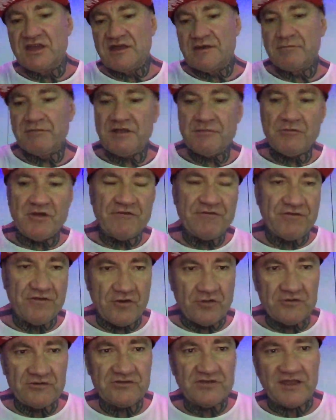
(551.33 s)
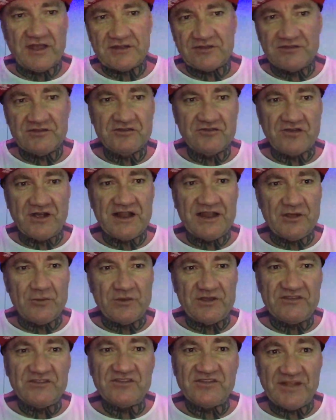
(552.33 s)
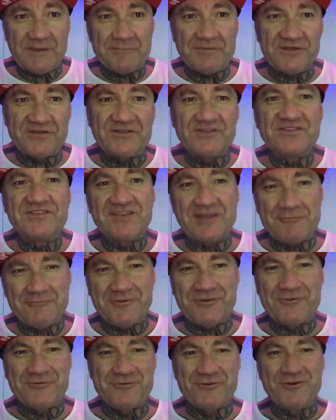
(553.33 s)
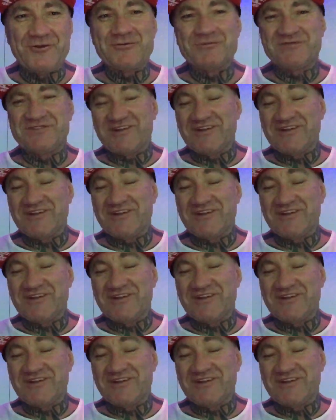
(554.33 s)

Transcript: me and my fiance in Australia, we slept in separate rooms.